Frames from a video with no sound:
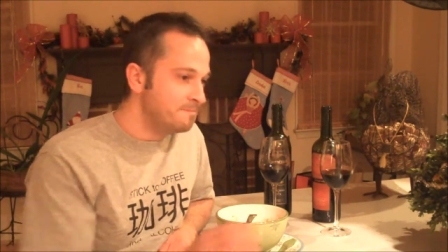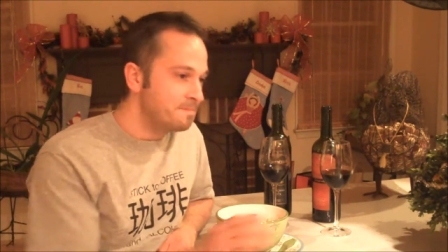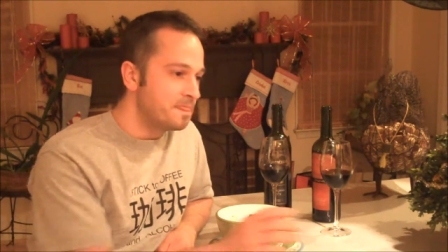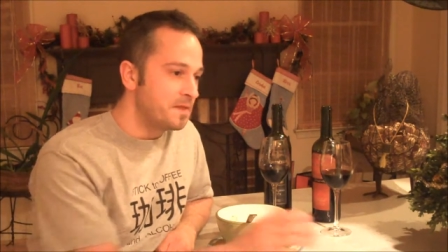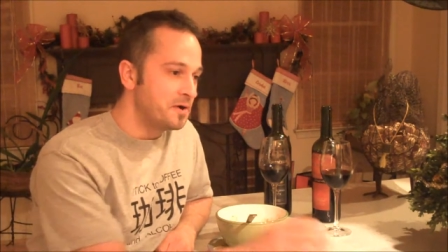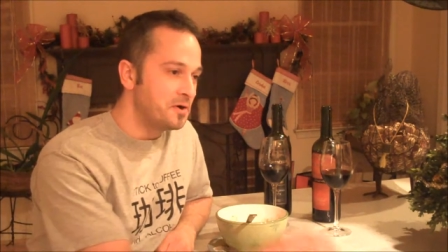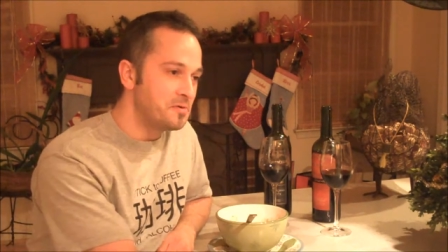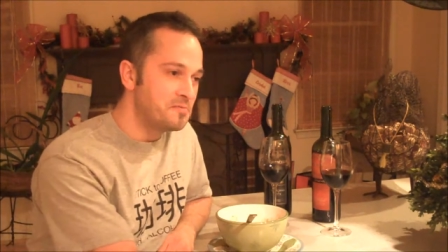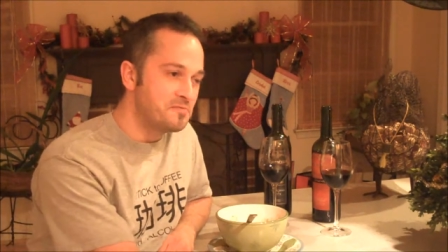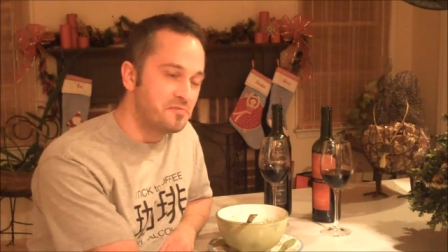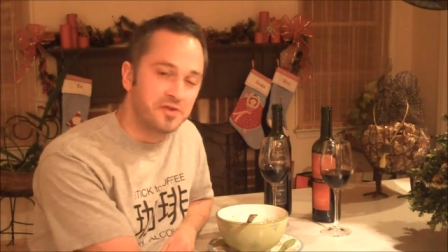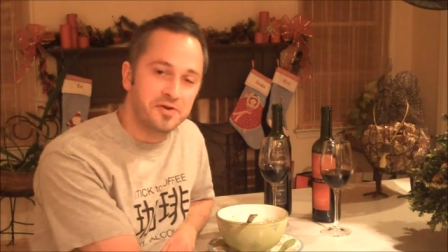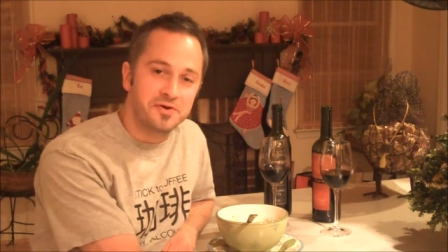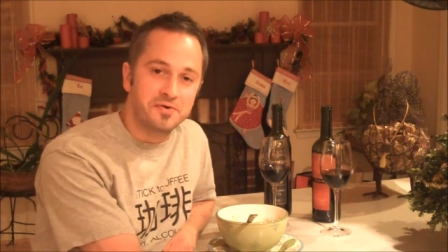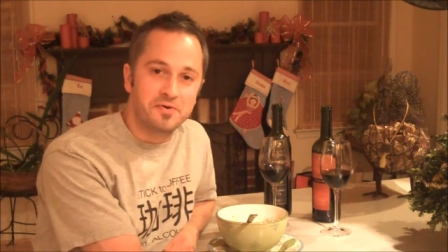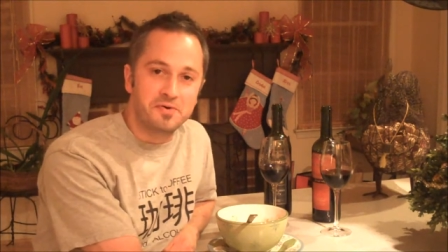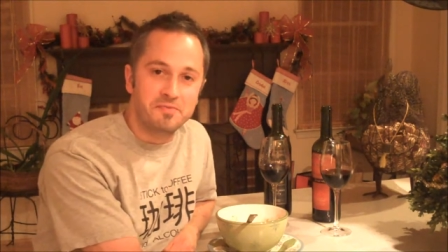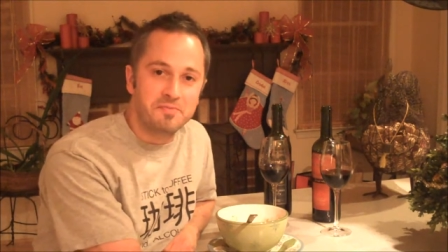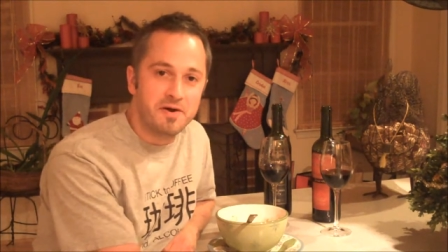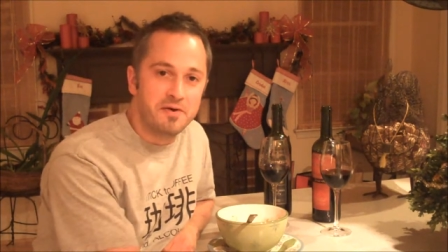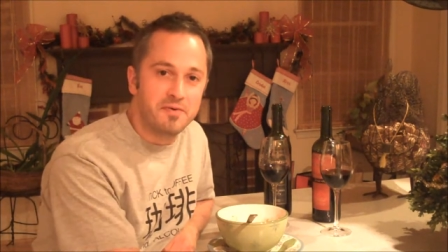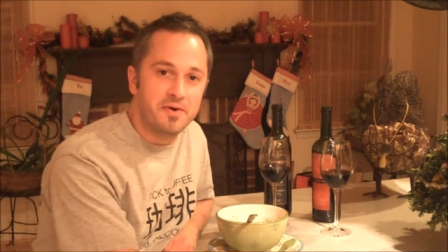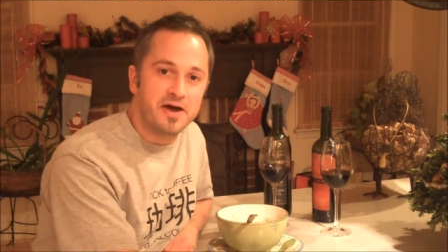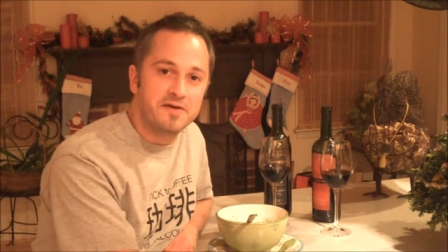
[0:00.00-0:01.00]
Hopefully when
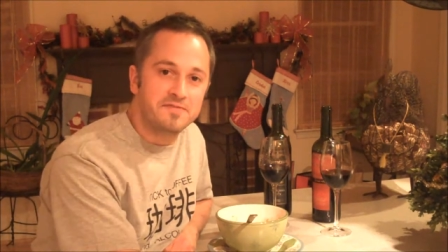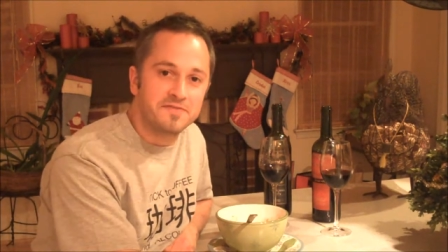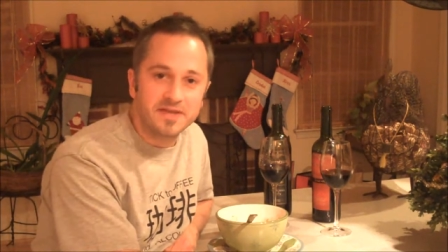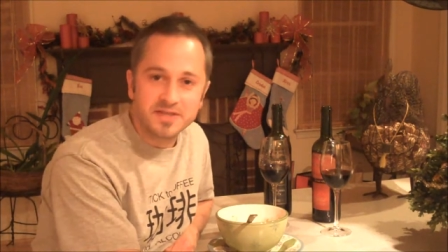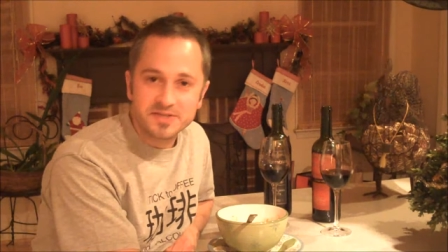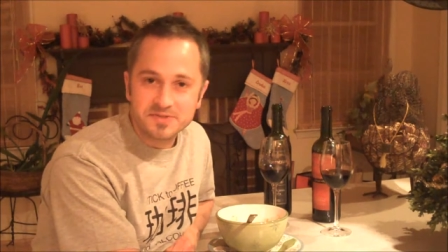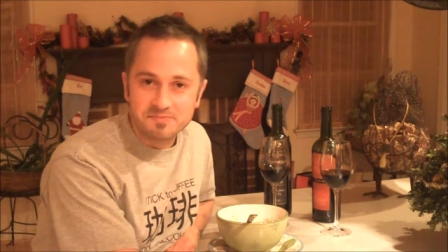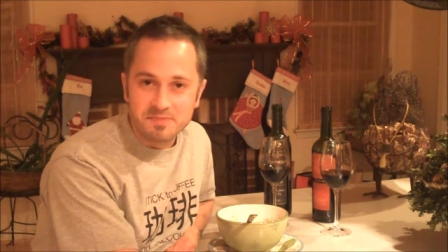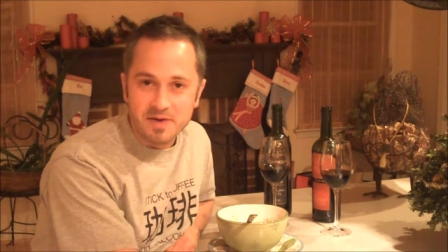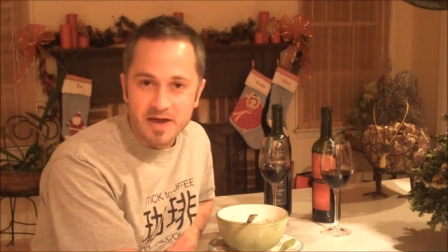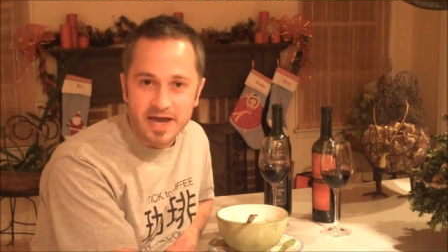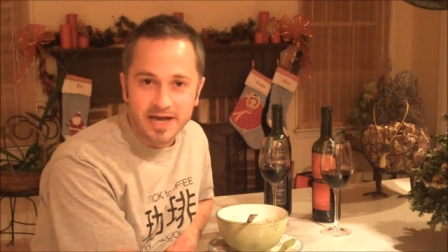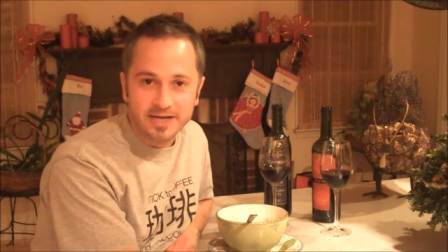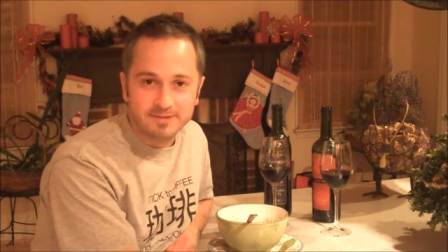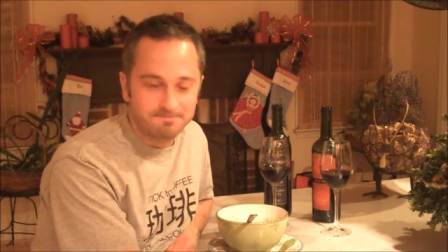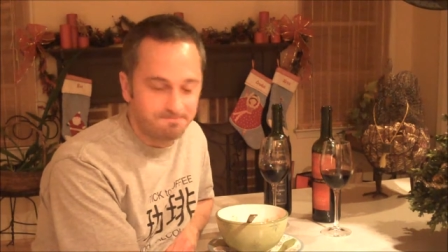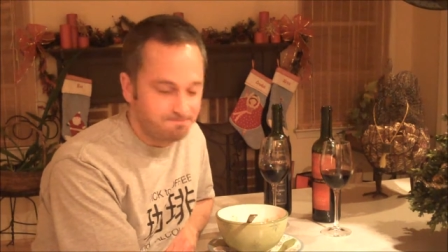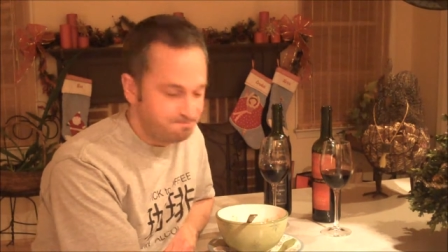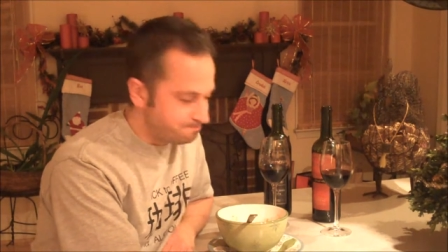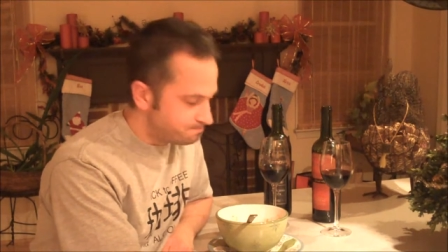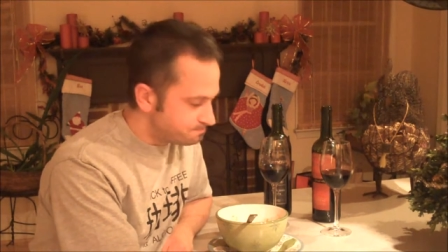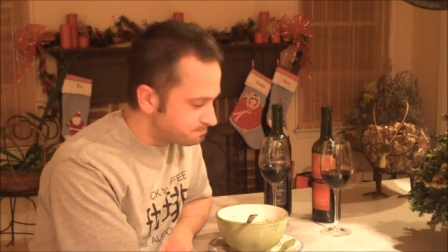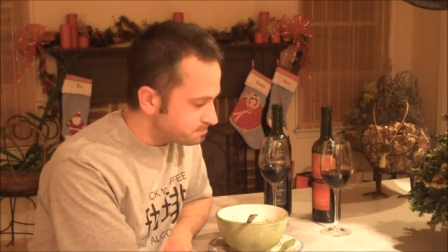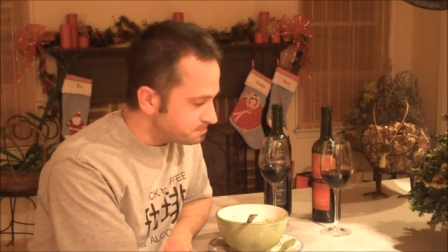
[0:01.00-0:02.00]
my wife gets back,
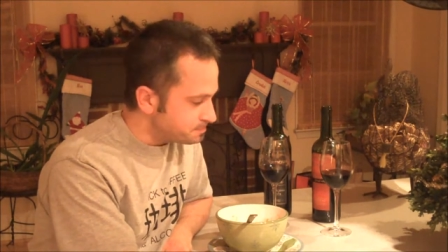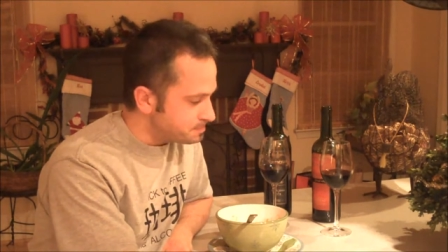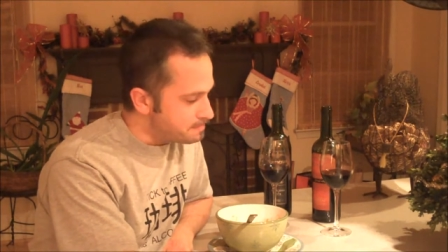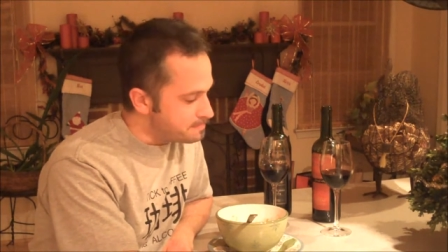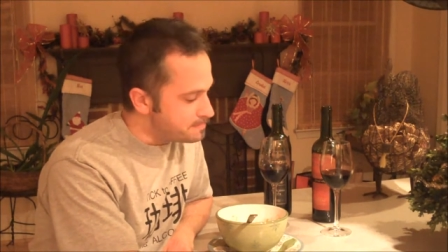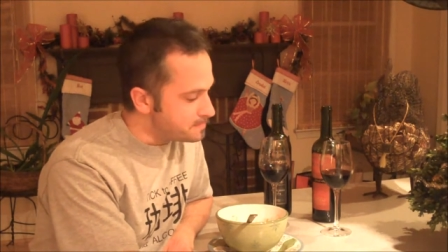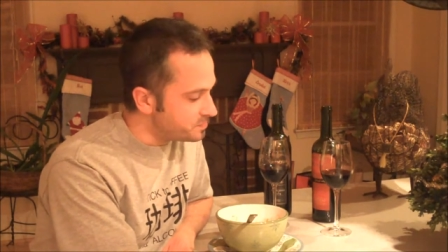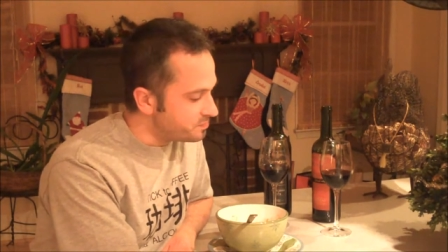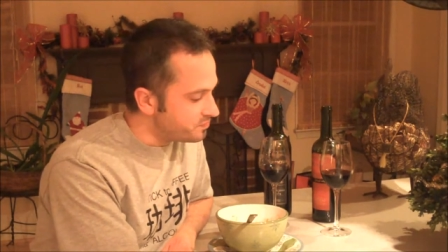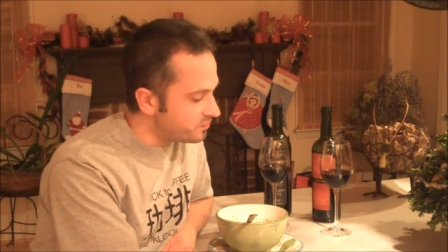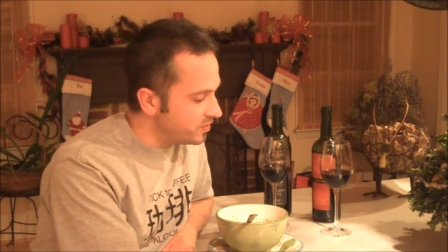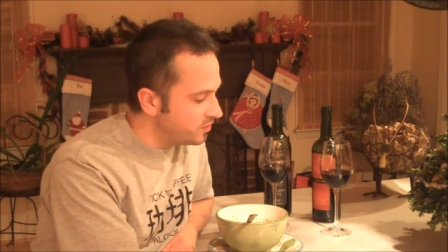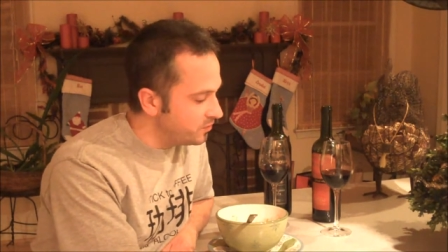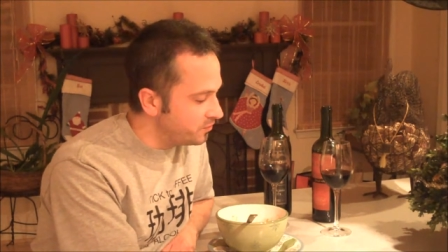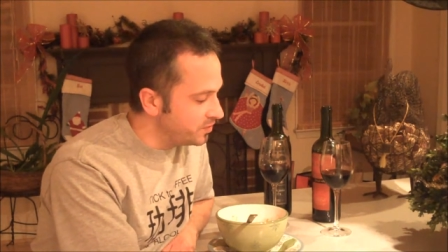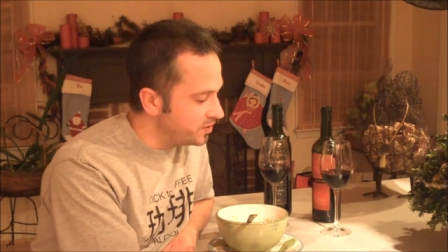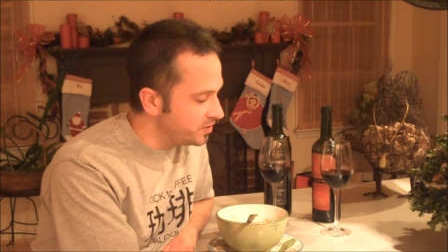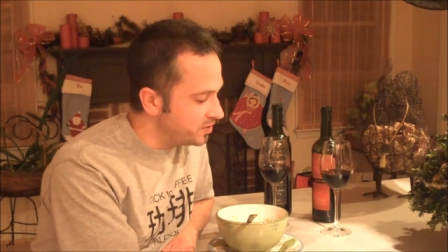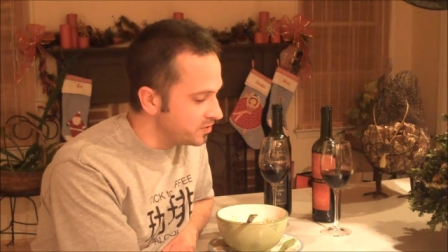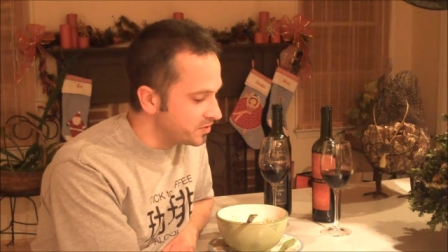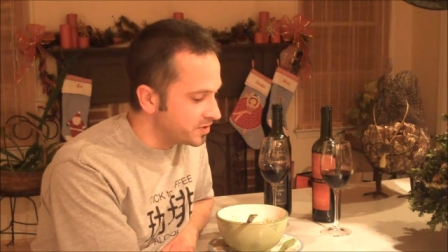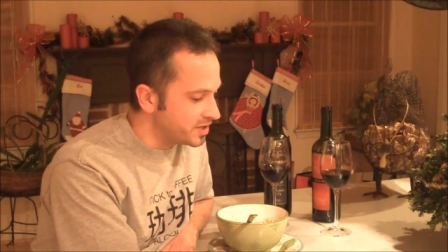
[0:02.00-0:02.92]
we'll